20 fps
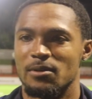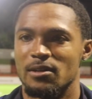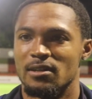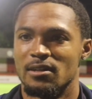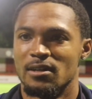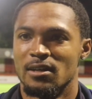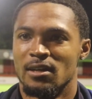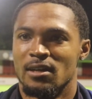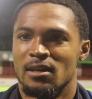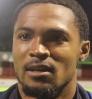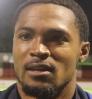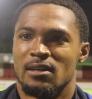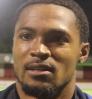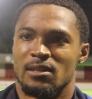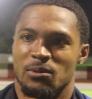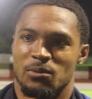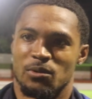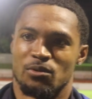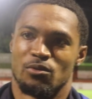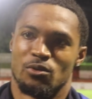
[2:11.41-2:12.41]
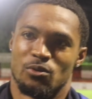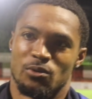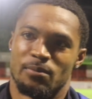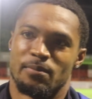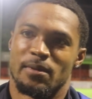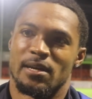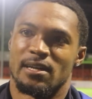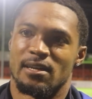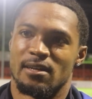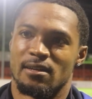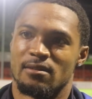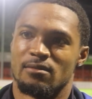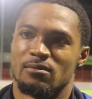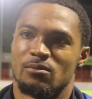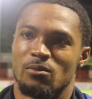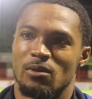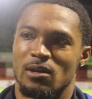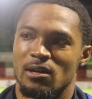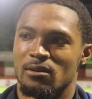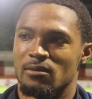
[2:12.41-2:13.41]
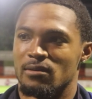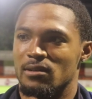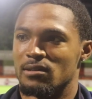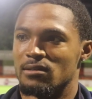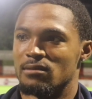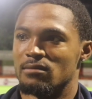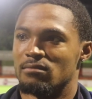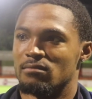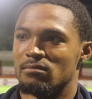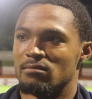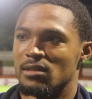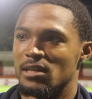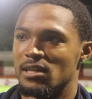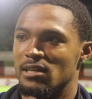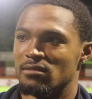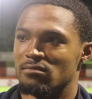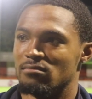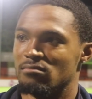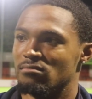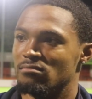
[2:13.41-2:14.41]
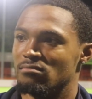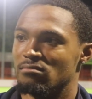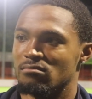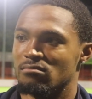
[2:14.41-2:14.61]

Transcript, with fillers: but I think we reeled it back in well, and and